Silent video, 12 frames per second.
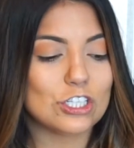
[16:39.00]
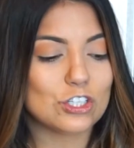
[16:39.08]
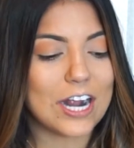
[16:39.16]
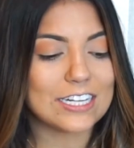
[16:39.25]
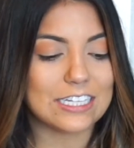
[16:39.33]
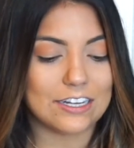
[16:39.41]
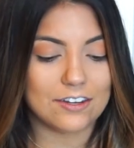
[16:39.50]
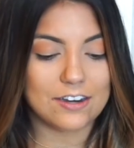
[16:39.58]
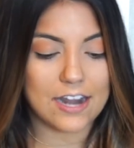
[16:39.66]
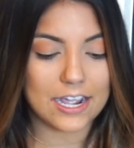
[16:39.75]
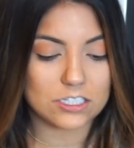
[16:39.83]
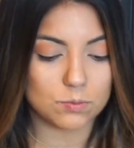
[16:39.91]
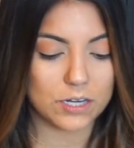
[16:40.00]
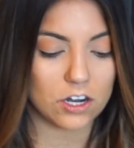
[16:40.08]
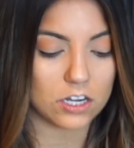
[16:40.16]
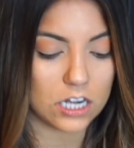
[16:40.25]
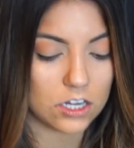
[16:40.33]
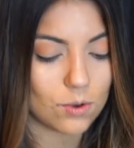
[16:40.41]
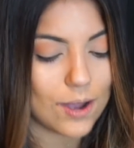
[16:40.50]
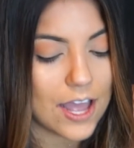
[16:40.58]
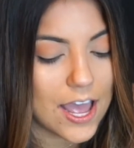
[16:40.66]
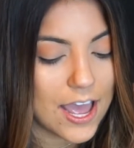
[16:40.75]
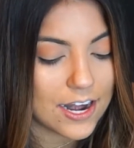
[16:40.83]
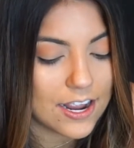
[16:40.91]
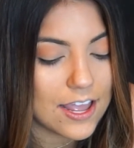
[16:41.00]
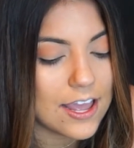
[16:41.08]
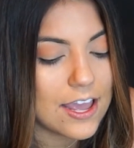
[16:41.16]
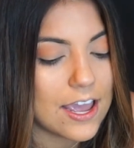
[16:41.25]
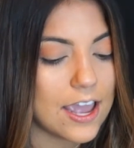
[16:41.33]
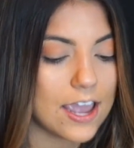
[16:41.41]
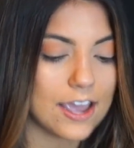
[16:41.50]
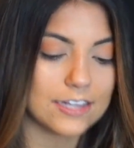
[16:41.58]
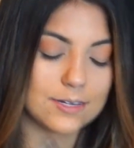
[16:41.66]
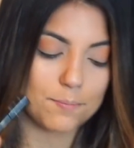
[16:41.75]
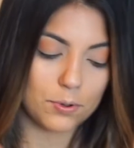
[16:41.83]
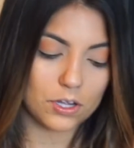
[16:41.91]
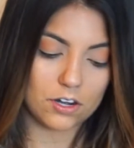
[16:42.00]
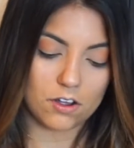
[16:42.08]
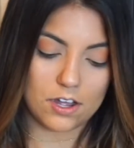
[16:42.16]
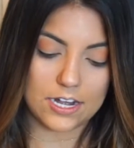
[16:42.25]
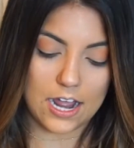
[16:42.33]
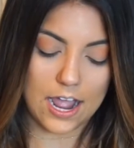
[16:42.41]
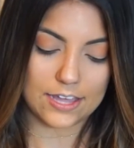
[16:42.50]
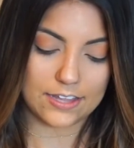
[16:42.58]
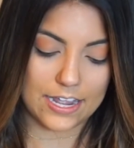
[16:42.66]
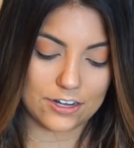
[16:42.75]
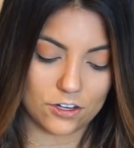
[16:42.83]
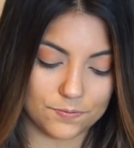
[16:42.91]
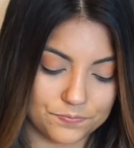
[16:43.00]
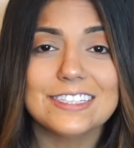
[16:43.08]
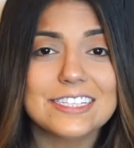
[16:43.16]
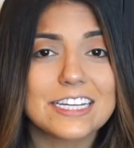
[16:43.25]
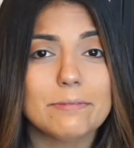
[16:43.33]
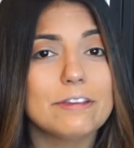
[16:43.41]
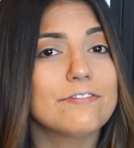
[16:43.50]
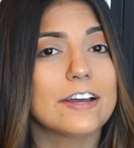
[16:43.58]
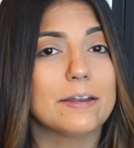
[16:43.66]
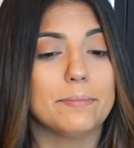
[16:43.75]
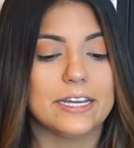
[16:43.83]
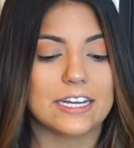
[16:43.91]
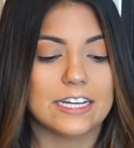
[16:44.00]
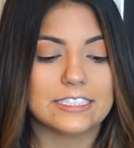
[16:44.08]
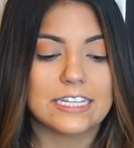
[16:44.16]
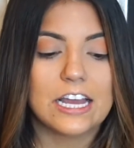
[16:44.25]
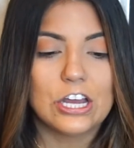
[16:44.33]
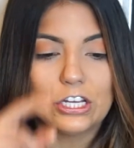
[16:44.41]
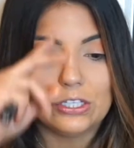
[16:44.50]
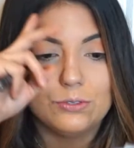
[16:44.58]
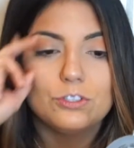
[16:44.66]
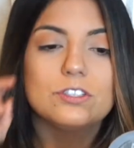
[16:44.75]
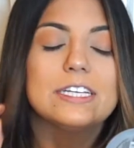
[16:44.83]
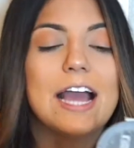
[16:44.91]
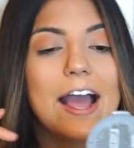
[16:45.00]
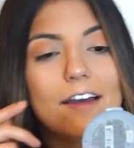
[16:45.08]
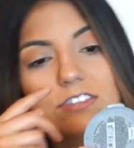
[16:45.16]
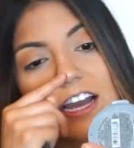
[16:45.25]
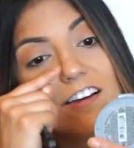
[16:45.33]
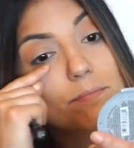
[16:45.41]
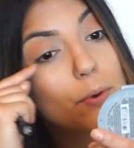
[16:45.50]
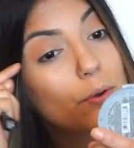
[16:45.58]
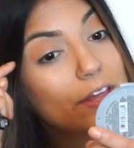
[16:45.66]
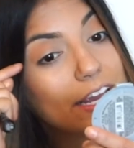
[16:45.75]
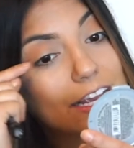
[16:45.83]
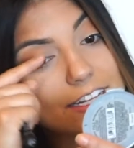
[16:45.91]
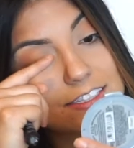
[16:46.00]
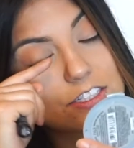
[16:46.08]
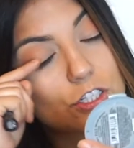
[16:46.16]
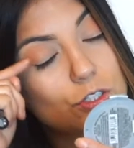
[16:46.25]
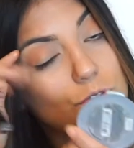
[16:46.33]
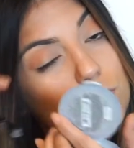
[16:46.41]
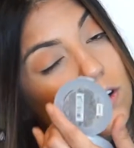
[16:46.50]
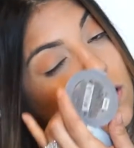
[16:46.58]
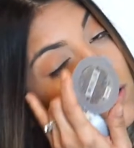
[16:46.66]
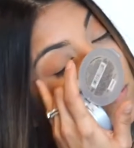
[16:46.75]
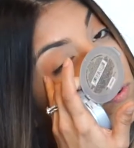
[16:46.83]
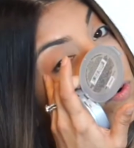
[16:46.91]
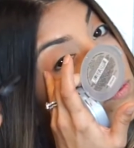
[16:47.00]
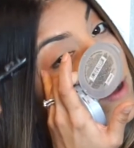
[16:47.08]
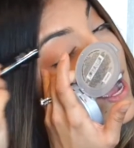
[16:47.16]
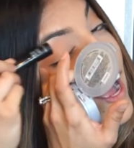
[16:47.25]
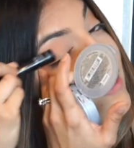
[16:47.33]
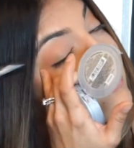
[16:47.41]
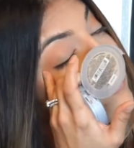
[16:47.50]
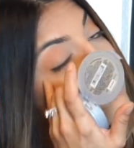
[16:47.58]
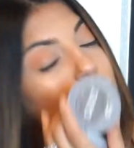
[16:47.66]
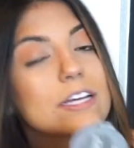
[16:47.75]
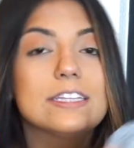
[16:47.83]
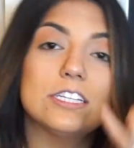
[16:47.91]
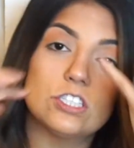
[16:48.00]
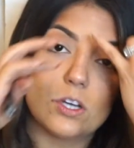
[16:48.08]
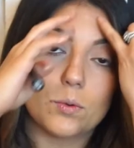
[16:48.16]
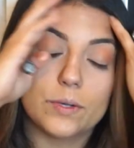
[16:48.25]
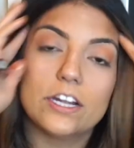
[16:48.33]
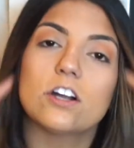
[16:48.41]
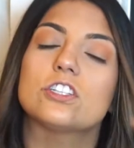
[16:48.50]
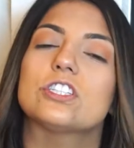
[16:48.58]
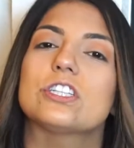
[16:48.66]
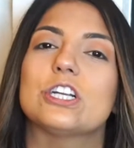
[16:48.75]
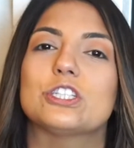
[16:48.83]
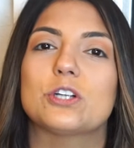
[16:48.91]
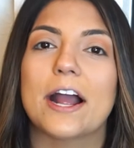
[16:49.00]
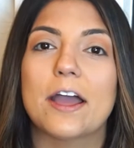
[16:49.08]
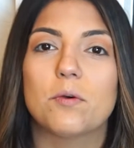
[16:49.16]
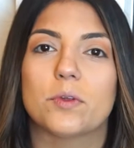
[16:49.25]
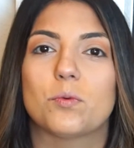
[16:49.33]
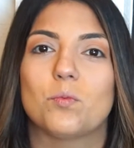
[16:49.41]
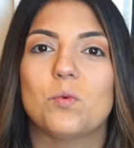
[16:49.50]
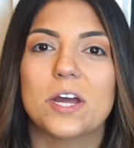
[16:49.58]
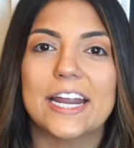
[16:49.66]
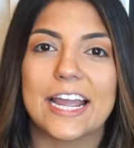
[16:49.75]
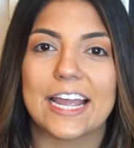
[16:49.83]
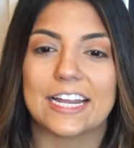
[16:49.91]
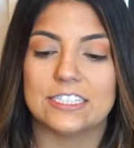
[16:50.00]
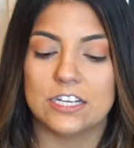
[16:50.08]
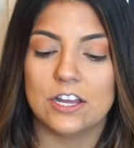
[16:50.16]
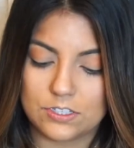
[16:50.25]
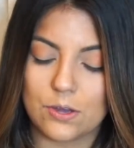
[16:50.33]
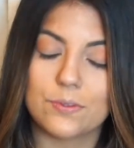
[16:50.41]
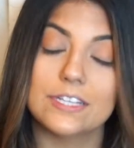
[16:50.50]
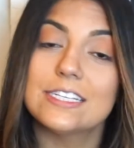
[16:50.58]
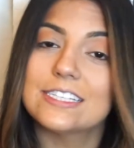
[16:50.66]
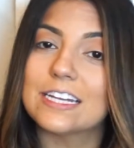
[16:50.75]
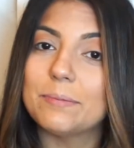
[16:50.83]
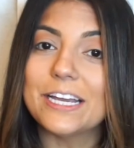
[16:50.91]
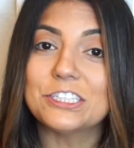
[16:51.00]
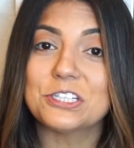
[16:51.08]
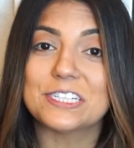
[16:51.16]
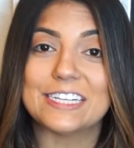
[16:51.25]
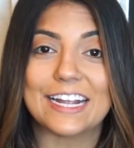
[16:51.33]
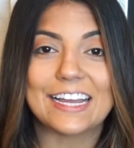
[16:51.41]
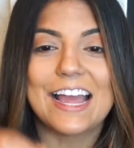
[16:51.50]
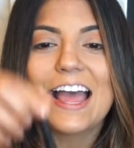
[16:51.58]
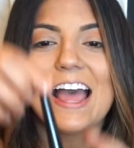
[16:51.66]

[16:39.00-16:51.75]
distracted. Next, we are gonna go ahead and put on eyeliner. This is gonna be fun because usually I have to have both hands to pull my eyelid and go like this, so we are just gonna try it with one hand. So this is gonna be interesting.